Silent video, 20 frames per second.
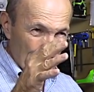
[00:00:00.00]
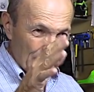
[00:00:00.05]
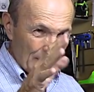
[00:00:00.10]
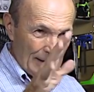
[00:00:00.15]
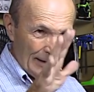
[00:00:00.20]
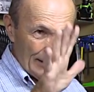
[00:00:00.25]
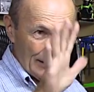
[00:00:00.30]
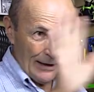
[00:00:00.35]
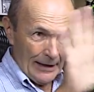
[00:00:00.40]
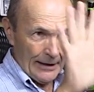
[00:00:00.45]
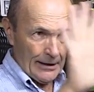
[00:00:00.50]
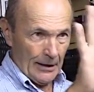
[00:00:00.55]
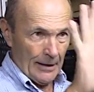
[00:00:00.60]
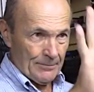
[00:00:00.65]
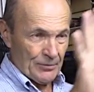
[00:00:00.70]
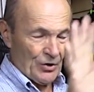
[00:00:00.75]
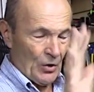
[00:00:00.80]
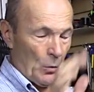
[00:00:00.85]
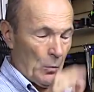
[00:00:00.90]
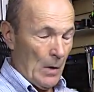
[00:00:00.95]
they light it up
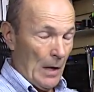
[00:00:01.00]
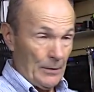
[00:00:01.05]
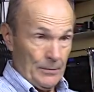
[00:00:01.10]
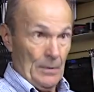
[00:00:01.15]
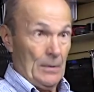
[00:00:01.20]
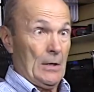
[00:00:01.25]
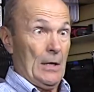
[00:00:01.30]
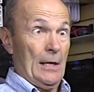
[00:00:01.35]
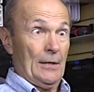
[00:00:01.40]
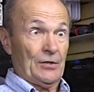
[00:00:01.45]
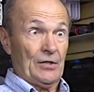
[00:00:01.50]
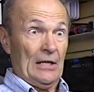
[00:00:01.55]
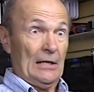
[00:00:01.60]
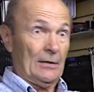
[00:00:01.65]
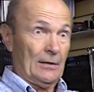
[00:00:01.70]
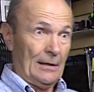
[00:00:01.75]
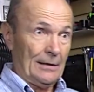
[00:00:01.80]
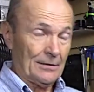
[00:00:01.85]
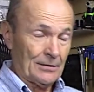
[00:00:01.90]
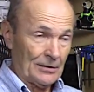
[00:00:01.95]
so well you can't see
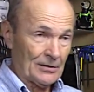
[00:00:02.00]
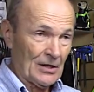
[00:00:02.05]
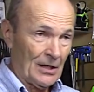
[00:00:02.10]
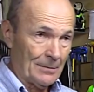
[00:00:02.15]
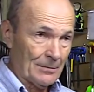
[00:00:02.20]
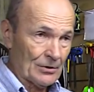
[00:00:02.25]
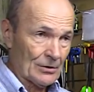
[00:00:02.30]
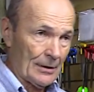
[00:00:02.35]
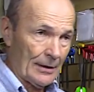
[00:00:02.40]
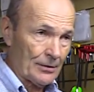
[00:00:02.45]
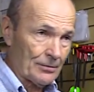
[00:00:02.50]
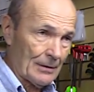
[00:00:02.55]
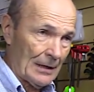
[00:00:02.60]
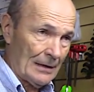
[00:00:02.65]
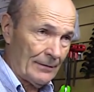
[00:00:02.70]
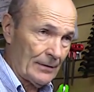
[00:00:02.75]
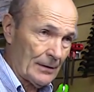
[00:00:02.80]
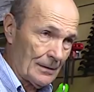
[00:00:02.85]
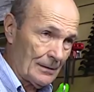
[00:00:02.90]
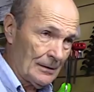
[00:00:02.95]
things. It's almost like
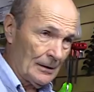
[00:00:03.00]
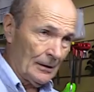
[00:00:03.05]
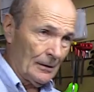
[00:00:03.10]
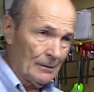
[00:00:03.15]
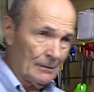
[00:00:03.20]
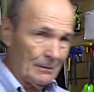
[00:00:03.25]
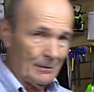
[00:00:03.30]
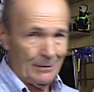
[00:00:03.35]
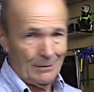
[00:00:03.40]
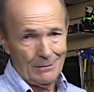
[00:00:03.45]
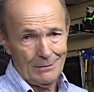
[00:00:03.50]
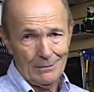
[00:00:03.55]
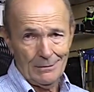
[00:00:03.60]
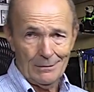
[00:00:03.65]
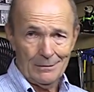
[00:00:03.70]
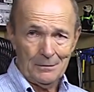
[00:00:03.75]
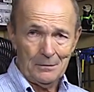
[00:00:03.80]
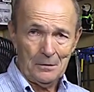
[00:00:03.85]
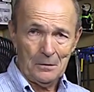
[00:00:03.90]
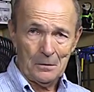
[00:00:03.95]
driving, you
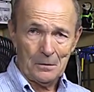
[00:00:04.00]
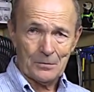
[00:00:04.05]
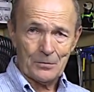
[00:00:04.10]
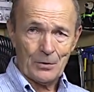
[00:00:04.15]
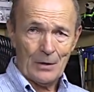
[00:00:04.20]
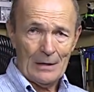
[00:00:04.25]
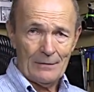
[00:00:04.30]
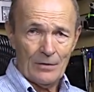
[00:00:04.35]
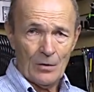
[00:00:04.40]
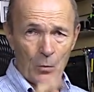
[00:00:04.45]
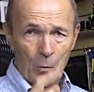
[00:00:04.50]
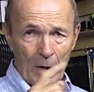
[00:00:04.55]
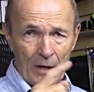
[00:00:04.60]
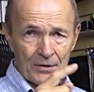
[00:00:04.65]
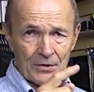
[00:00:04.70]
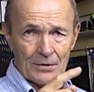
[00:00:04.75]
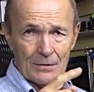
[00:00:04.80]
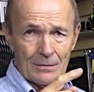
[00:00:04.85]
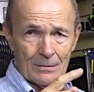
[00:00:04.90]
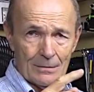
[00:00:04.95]
know, driving
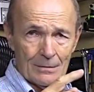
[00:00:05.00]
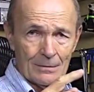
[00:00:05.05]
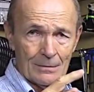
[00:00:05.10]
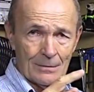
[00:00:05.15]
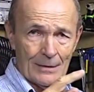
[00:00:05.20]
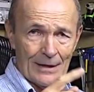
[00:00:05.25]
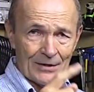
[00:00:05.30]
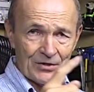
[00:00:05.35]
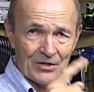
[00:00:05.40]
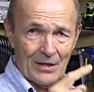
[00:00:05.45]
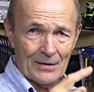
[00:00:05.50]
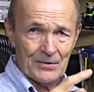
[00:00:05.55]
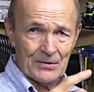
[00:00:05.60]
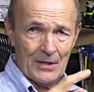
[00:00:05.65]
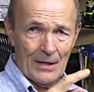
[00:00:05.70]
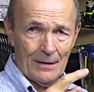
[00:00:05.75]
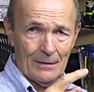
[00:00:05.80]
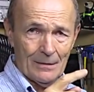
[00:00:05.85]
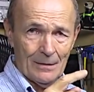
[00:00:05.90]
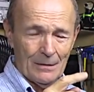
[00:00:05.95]
west at
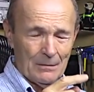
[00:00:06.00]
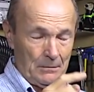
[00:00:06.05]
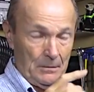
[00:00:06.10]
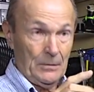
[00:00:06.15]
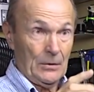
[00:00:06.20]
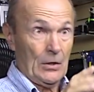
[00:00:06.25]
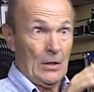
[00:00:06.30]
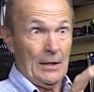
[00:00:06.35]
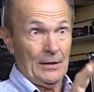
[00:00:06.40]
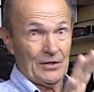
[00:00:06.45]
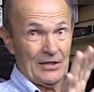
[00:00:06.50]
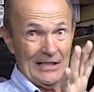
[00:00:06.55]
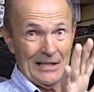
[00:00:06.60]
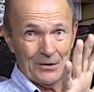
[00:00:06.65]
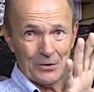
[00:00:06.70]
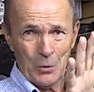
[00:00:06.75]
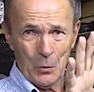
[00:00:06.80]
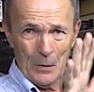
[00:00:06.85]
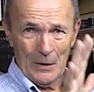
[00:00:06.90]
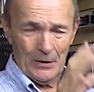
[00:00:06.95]
sunset you can't see
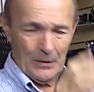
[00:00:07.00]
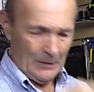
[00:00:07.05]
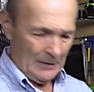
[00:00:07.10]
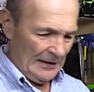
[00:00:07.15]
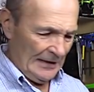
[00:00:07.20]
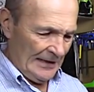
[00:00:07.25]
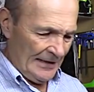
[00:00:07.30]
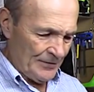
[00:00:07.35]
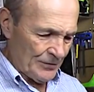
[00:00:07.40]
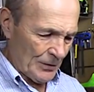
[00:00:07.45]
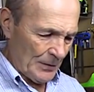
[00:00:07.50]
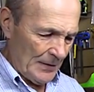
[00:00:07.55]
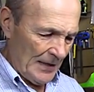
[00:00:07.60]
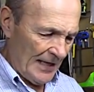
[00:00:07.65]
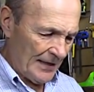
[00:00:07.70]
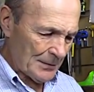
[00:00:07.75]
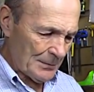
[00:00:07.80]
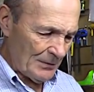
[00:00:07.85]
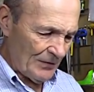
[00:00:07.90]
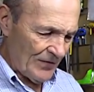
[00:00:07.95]
out the window. So you
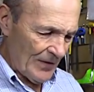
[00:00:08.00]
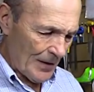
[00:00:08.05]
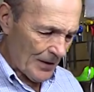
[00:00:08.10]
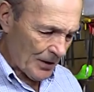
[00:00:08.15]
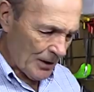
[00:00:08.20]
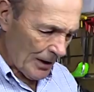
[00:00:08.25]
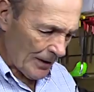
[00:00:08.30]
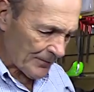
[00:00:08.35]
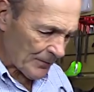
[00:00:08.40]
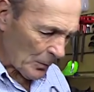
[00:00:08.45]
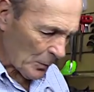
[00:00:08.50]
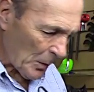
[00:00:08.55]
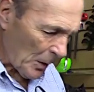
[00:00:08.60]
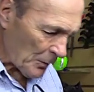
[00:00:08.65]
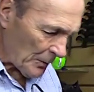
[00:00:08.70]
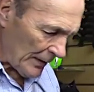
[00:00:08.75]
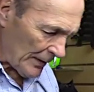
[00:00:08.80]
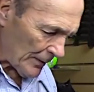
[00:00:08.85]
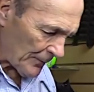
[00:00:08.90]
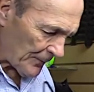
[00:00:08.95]
have to be very careful. What
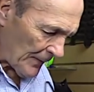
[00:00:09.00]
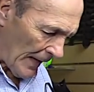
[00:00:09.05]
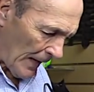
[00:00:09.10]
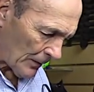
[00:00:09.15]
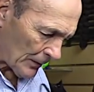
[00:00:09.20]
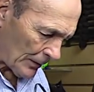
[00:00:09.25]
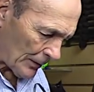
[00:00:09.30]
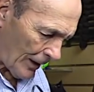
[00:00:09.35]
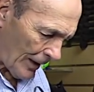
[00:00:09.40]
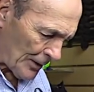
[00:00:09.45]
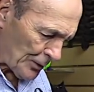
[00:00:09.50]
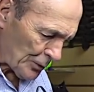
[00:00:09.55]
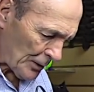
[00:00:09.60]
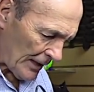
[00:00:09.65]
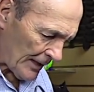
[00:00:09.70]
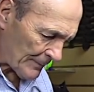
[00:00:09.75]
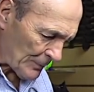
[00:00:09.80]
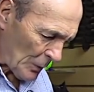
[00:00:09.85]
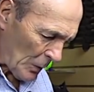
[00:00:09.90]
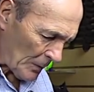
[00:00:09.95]
we have found in our
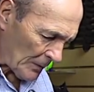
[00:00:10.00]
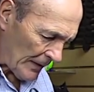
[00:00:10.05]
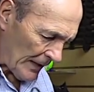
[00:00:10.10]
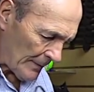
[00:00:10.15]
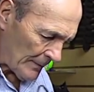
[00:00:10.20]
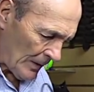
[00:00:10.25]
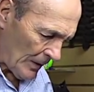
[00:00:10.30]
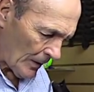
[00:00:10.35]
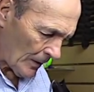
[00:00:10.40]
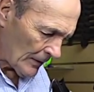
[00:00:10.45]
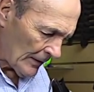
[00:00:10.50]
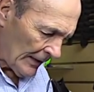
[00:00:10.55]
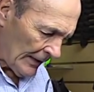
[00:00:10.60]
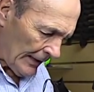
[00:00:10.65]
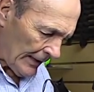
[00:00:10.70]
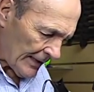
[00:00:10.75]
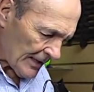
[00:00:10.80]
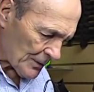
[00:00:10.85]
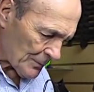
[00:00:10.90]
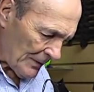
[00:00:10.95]
training program here
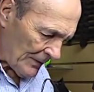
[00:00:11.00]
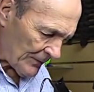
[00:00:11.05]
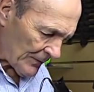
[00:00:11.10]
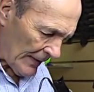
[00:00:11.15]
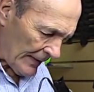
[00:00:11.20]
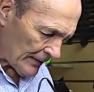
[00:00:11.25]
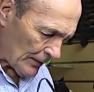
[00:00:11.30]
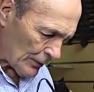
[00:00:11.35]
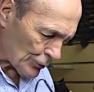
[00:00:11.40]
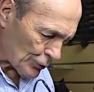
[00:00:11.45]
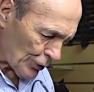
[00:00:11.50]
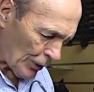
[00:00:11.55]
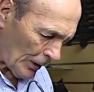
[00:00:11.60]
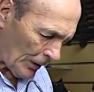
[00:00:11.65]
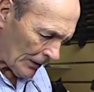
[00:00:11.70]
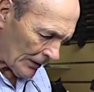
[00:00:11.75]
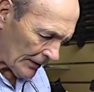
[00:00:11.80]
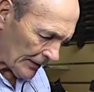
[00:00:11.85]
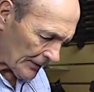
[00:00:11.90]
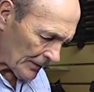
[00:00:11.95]
is we find you
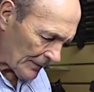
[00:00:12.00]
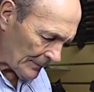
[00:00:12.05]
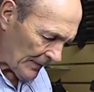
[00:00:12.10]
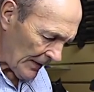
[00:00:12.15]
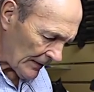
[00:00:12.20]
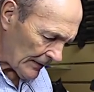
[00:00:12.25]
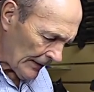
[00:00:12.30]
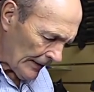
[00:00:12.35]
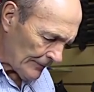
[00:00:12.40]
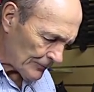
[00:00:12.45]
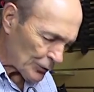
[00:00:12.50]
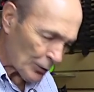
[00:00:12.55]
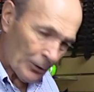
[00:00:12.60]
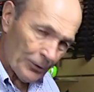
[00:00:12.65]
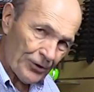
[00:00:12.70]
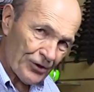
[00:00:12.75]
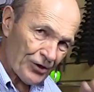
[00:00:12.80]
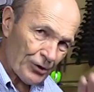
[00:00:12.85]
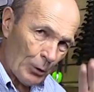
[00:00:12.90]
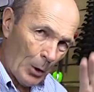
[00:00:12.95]
turn it a little bit so it
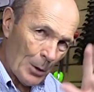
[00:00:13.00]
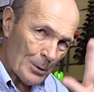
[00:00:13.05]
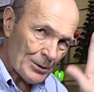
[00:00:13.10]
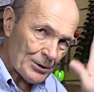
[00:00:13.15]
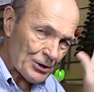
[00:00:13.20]
throws